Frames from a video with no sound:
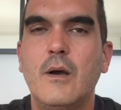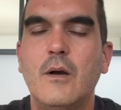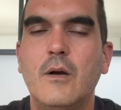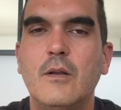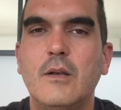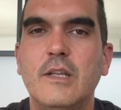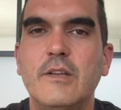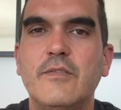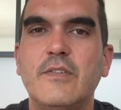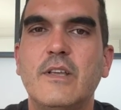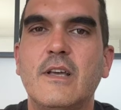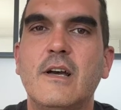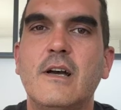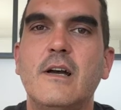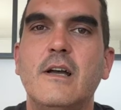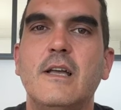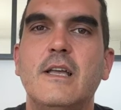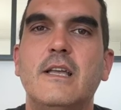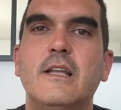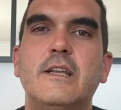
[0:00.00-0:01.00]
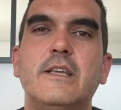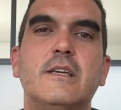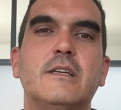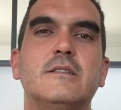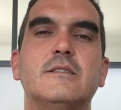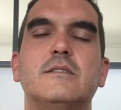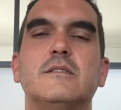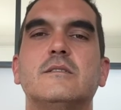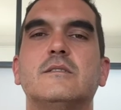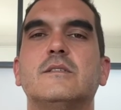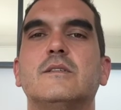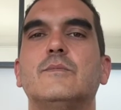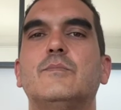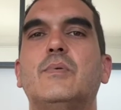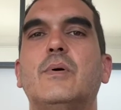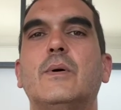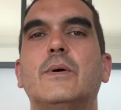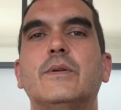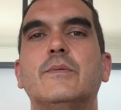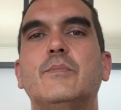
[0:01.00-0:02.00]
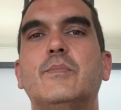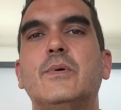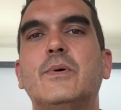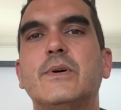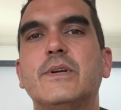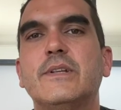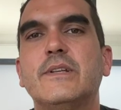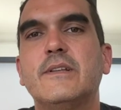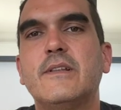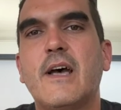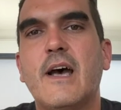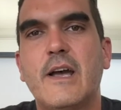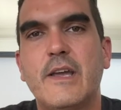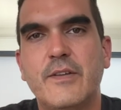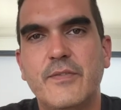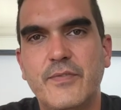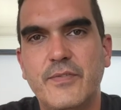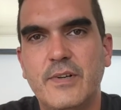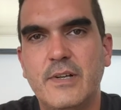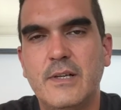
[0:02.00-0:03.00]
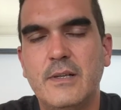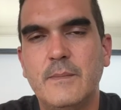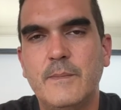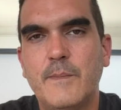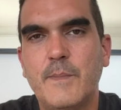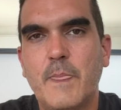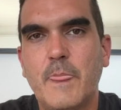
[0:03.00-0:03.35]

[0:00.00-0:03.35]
Olivia Elias is a poet born in Haifa.